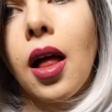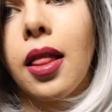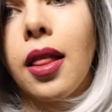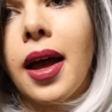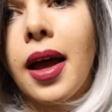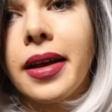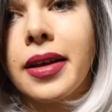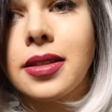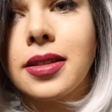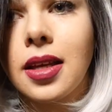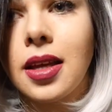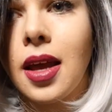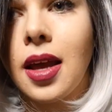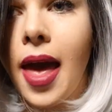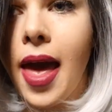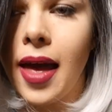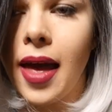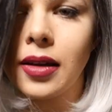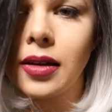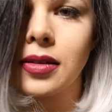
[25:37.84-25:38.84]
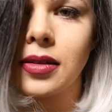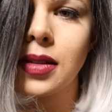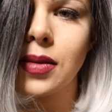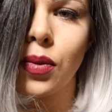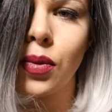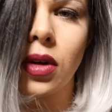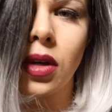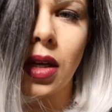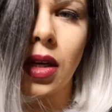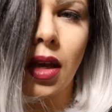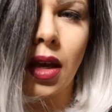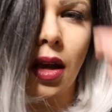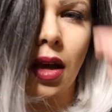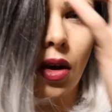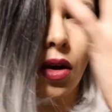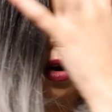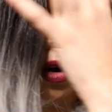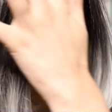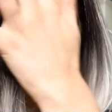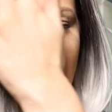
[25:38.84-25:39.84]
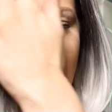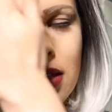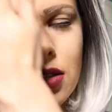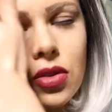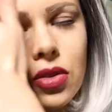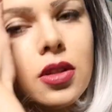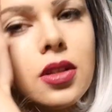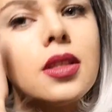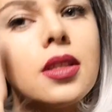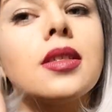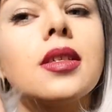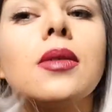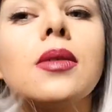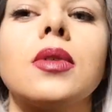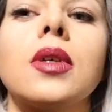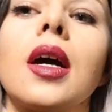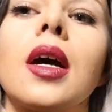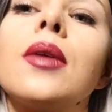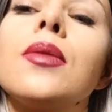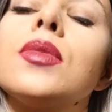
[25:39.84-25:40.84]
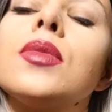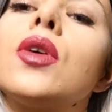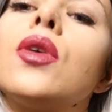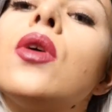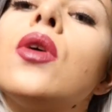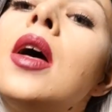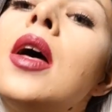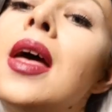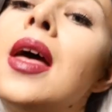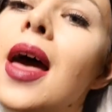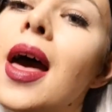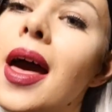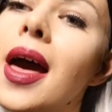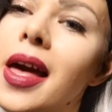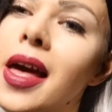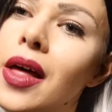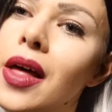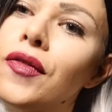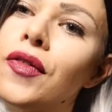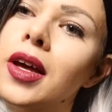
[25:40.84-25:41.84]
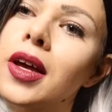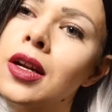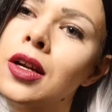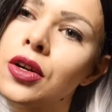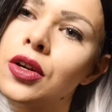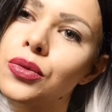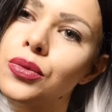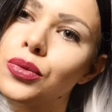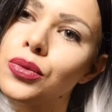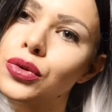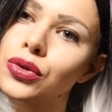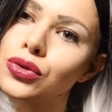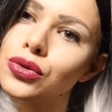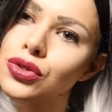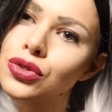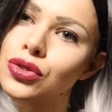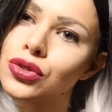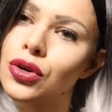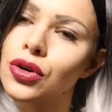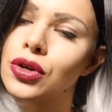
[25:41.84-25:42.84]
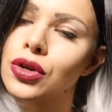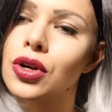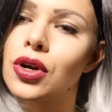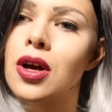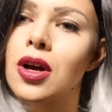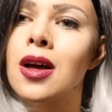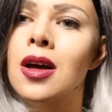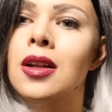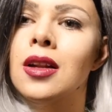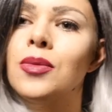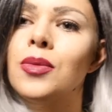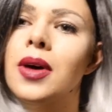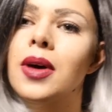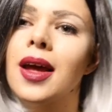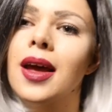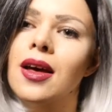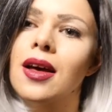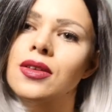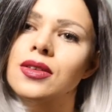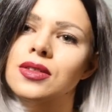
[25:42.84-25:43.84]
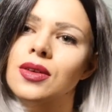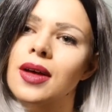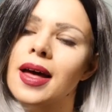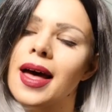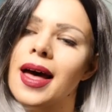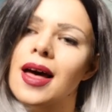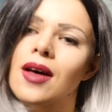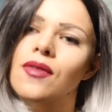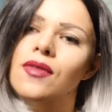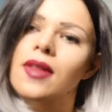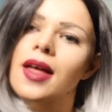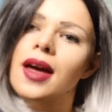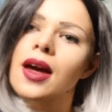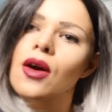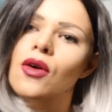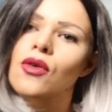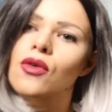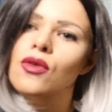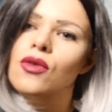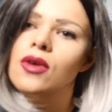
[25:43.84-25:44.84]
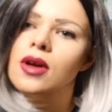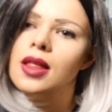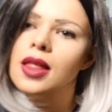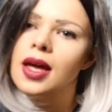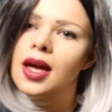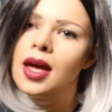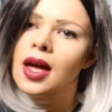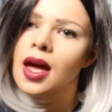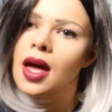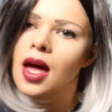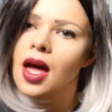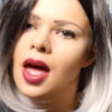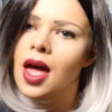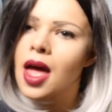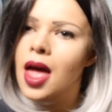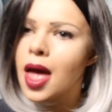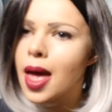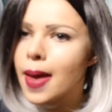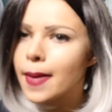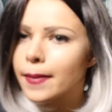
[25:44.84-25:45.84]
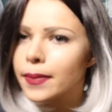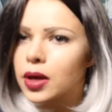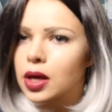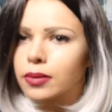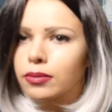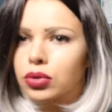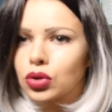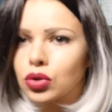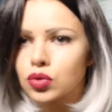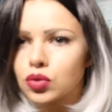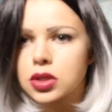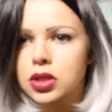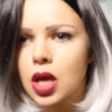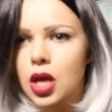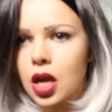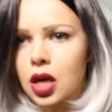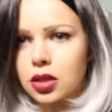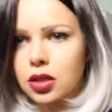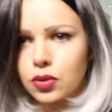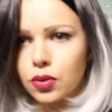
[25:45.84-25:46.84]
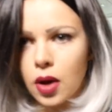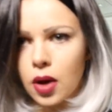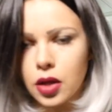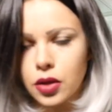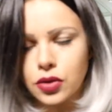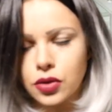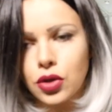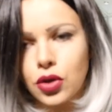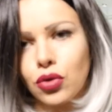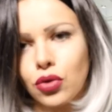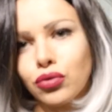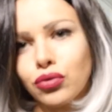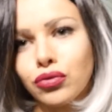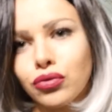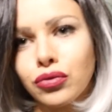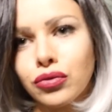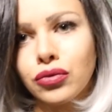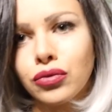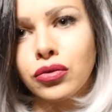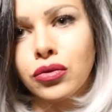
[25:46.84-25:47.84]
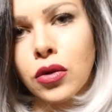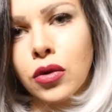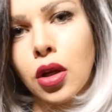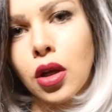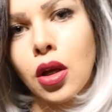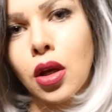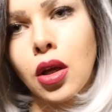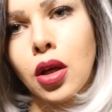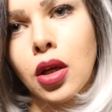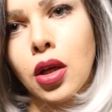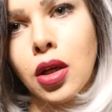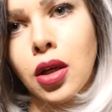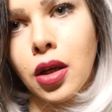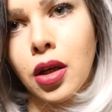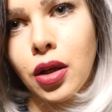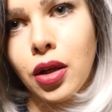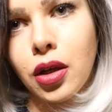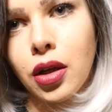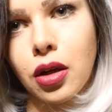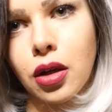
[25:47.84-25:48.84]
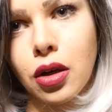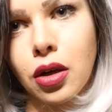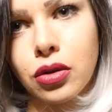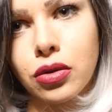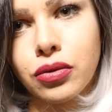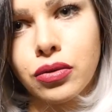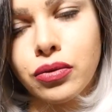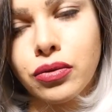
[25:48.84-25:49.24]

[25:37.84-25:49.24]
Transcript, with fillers: classy and sporty or casual at the same time. So I have like an Umbro shirt on, but I also have like really big boots on as well. So you know,